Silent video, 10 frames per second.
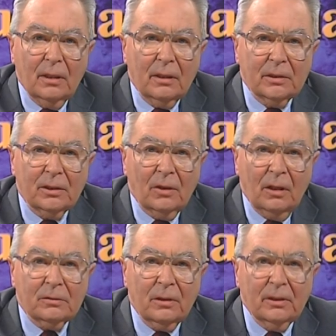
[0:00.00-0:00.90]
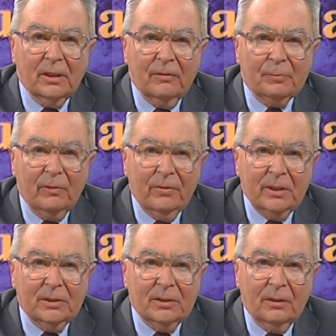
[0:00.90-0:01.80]
There's an alternative
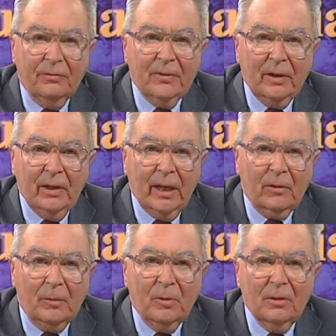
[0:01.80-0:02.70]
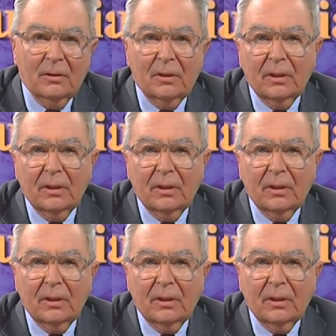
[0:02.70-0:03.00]
provision of fair and equitable